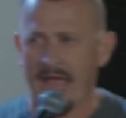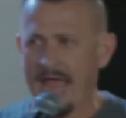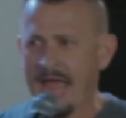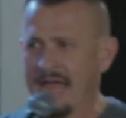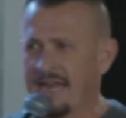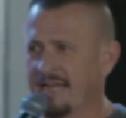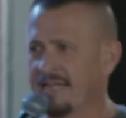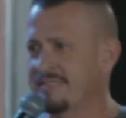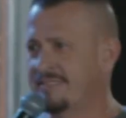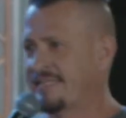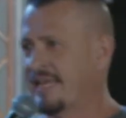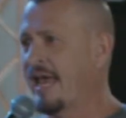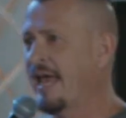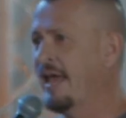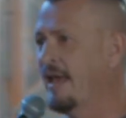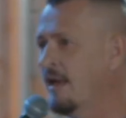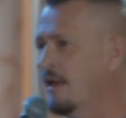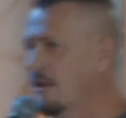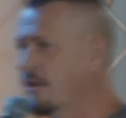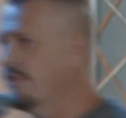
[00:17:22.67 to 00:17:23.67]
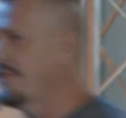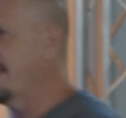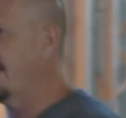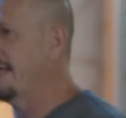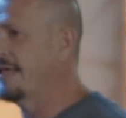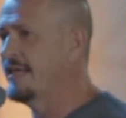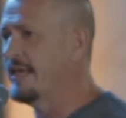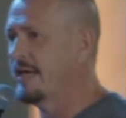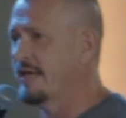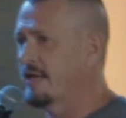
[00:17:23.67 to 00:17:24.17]
And until
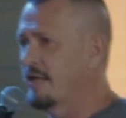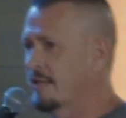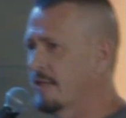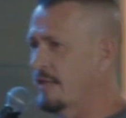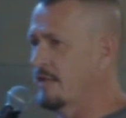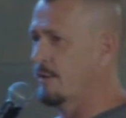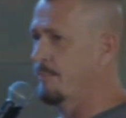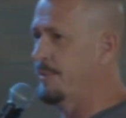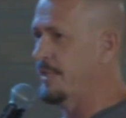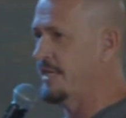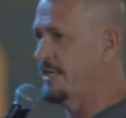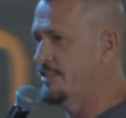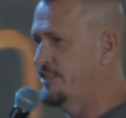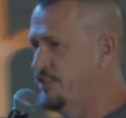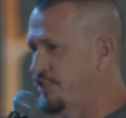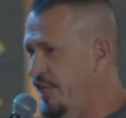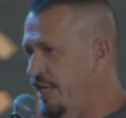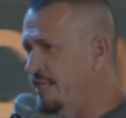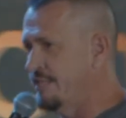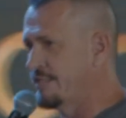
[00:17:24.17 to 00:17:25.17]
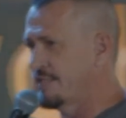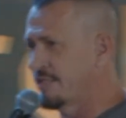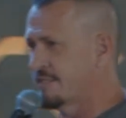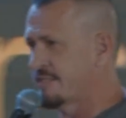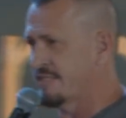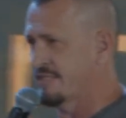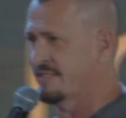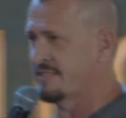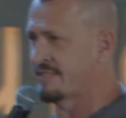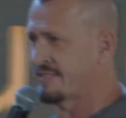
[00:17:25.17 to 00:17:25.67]
they get a little bit of
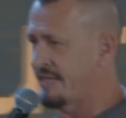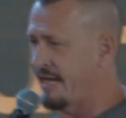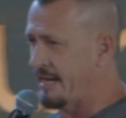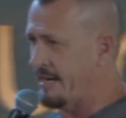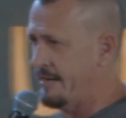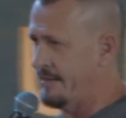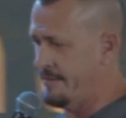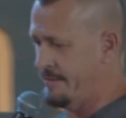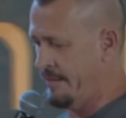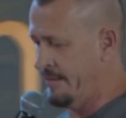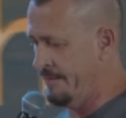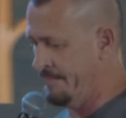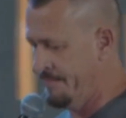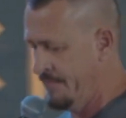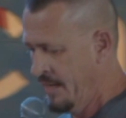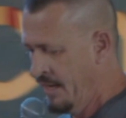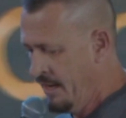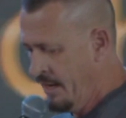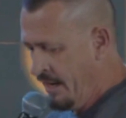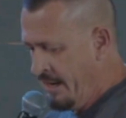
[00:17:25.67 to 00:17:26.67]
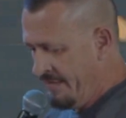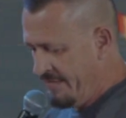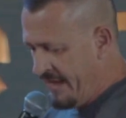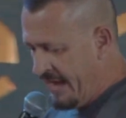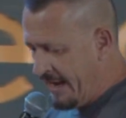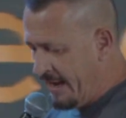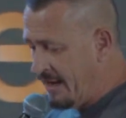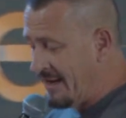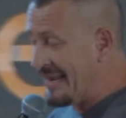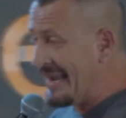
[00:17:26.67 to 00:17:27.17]
Jesus inside of them,
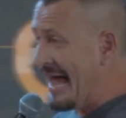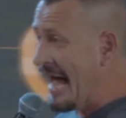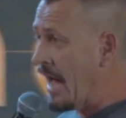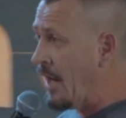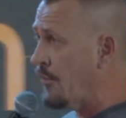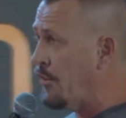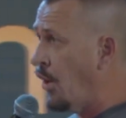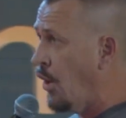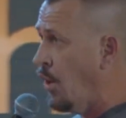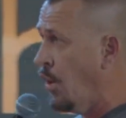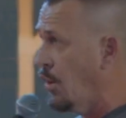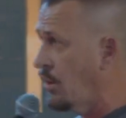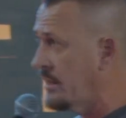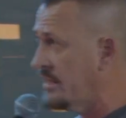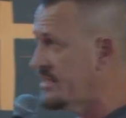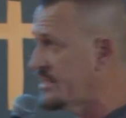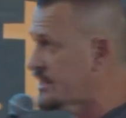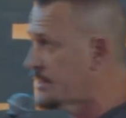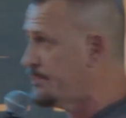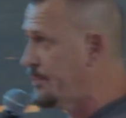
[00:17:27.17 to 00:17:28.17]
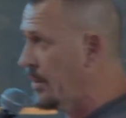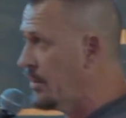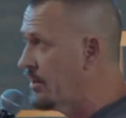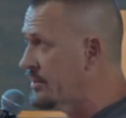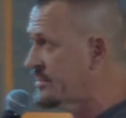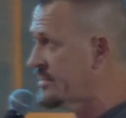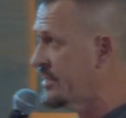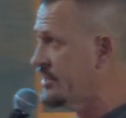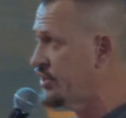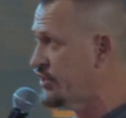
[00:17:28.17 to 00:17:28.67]
they allow the Holy
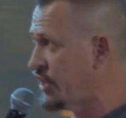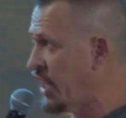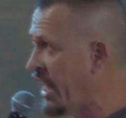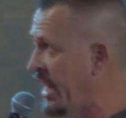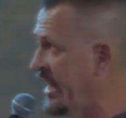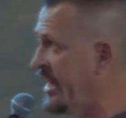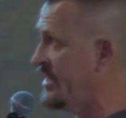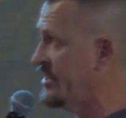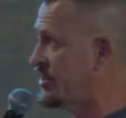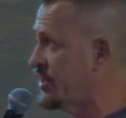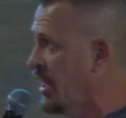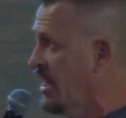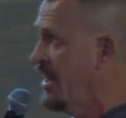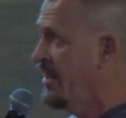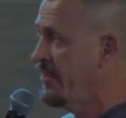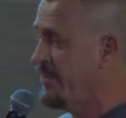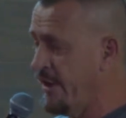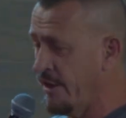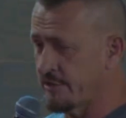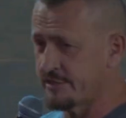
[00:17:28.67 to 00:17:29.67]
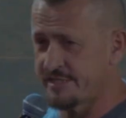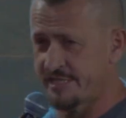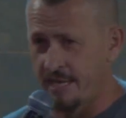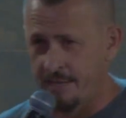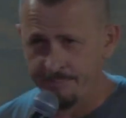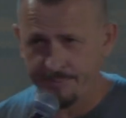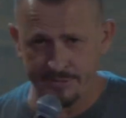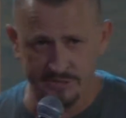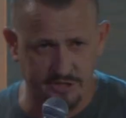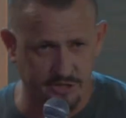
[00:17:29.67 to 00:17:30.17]
Spirit to change their
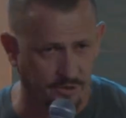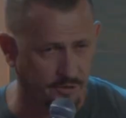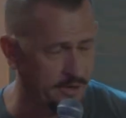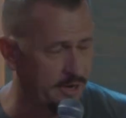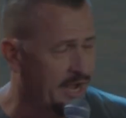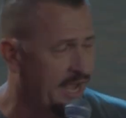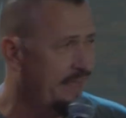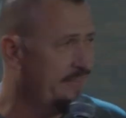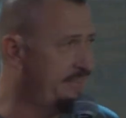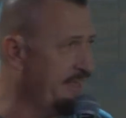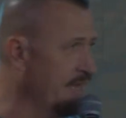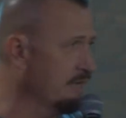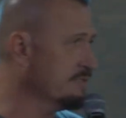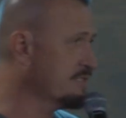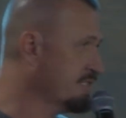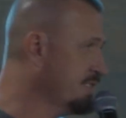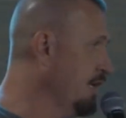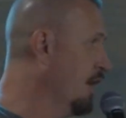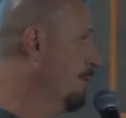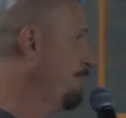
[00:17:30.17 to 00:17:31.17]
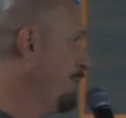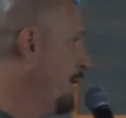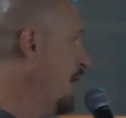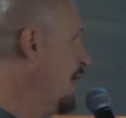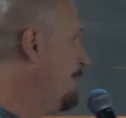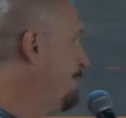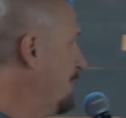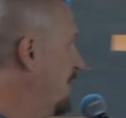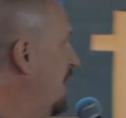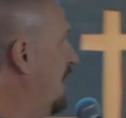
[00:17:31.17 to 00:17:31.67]
temperature, they'll still
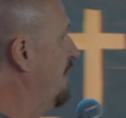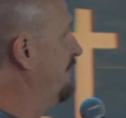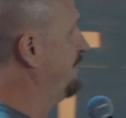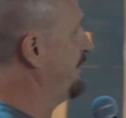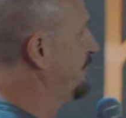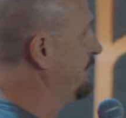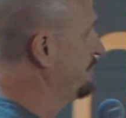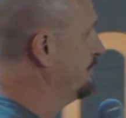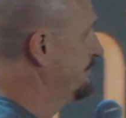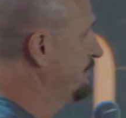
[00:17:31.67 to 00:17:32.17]
pop off.